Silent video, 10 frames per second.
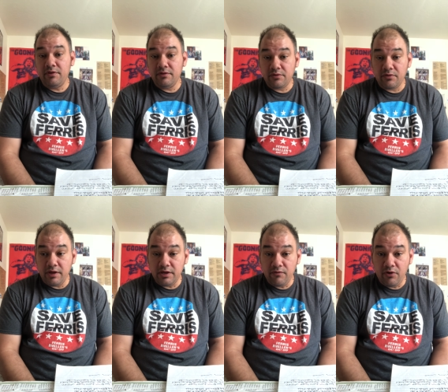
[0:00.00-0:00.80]
So
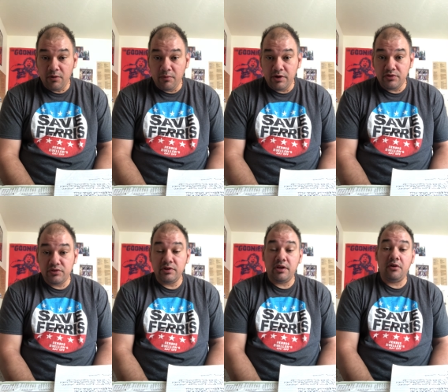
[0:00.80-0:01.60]
thank you very
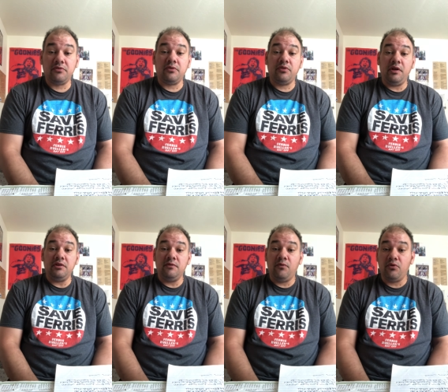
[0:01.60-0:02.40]
much, and also thank
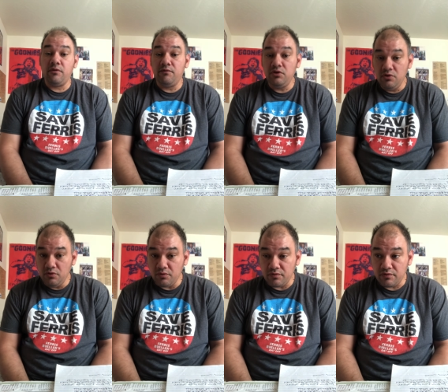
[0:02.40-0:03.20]
you for the
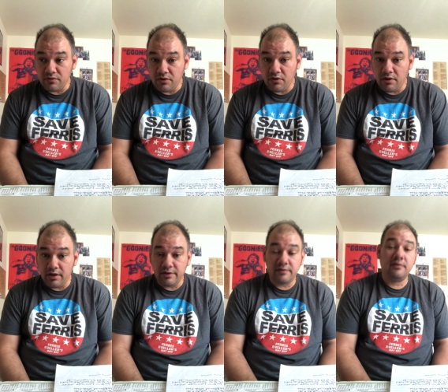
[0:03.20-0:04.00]
views. All
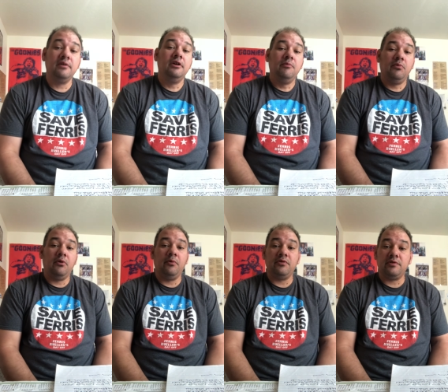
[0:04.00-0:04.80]
right,
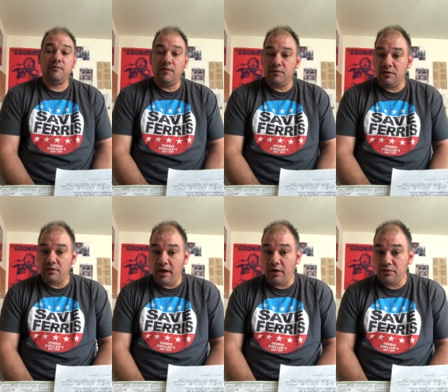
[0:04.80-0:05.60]
almost at
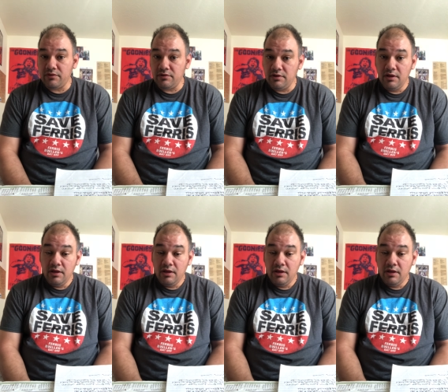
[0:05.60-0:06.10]
50,000.